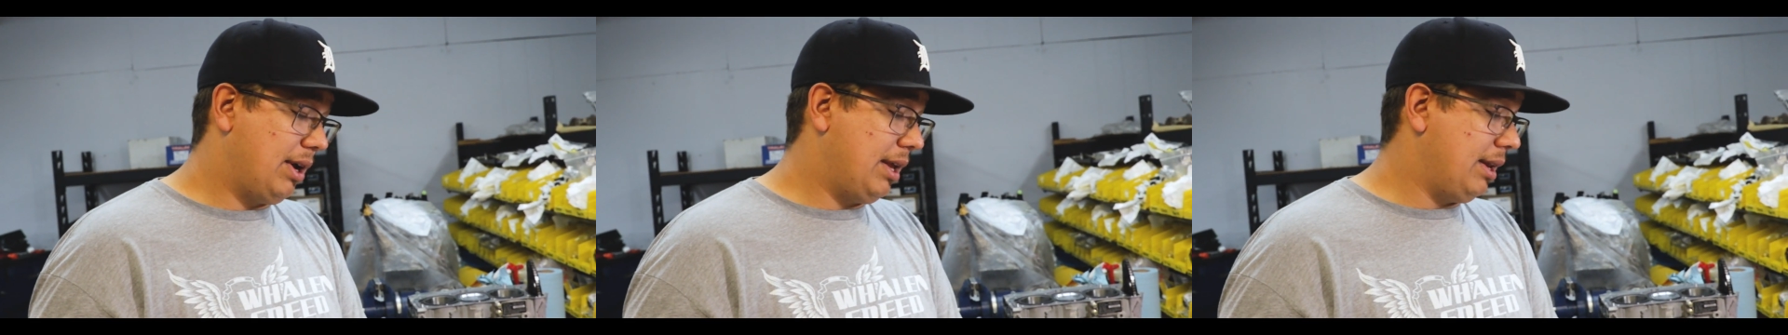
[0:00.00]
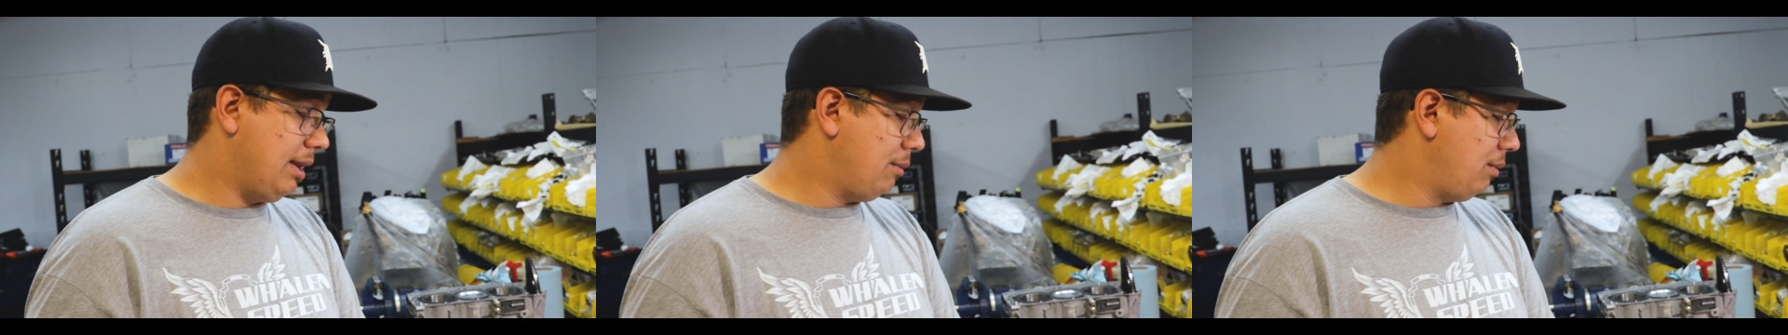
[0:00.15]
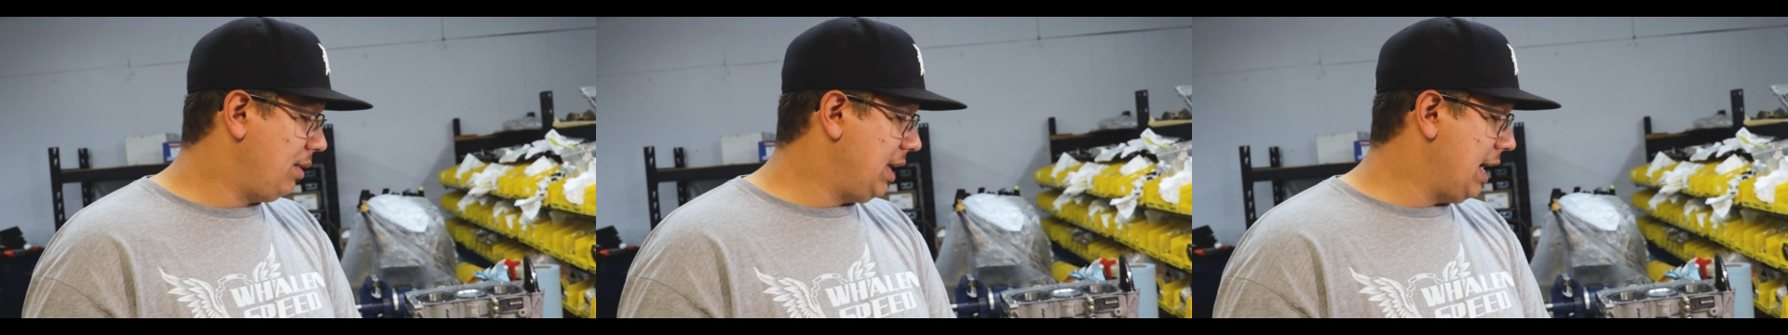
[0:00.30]

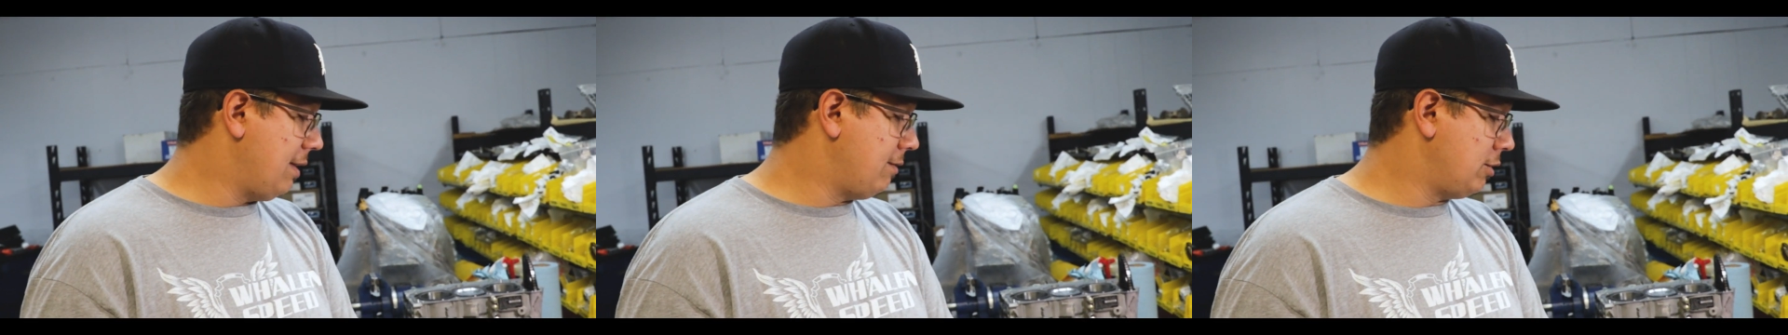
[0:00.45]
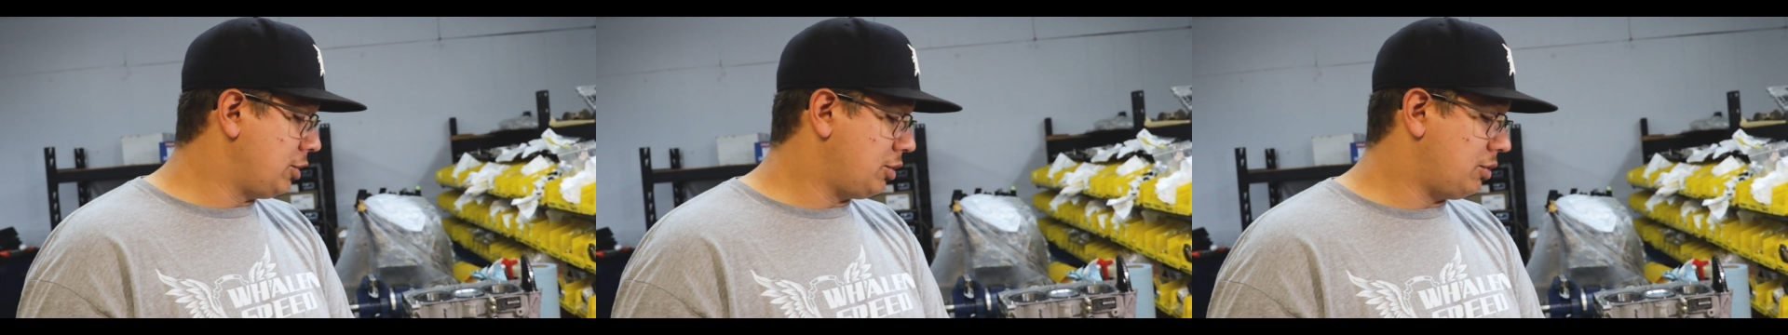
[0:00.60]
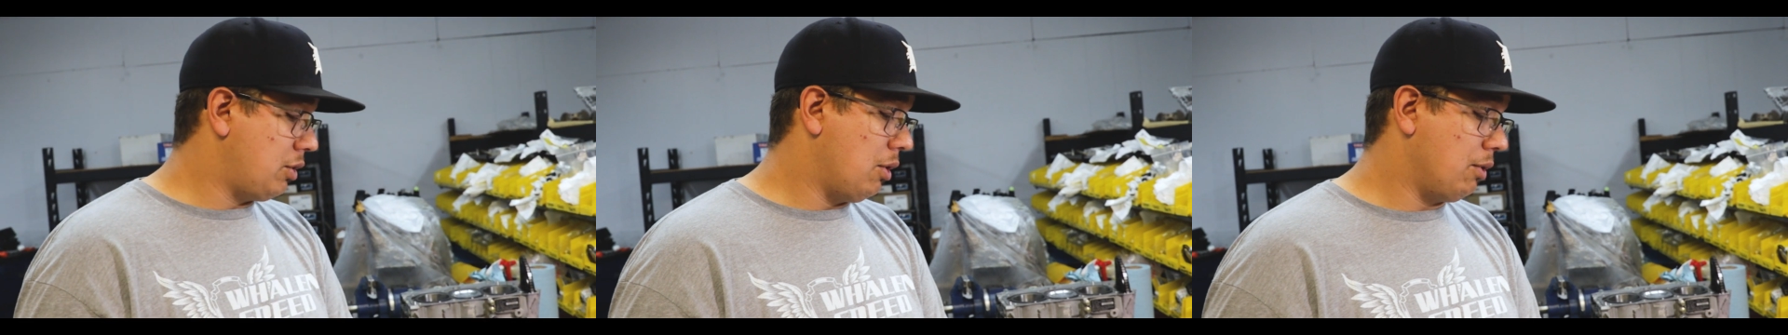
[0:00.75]
and then we have
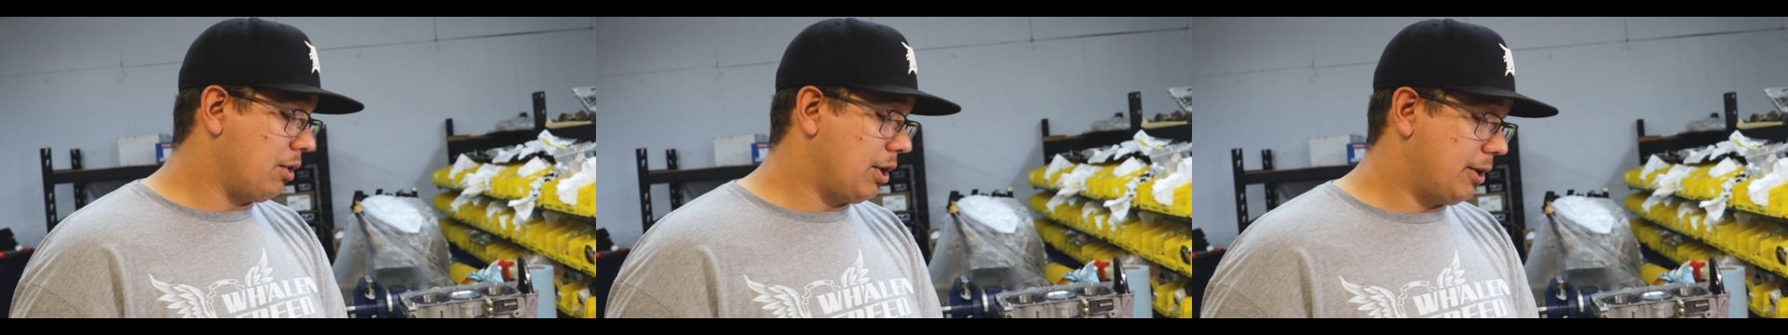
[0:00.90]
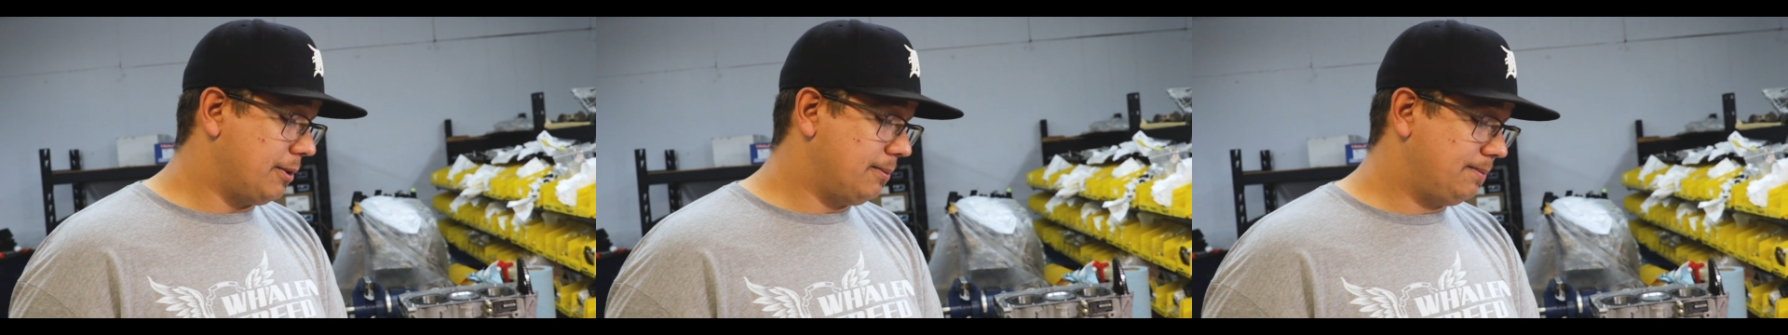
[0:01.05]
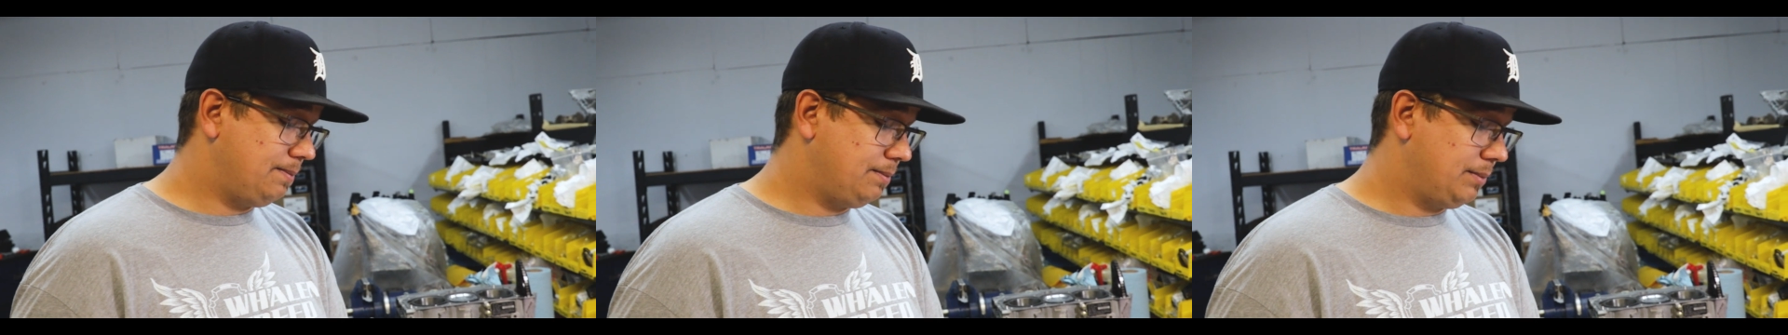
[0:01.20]
a stroker.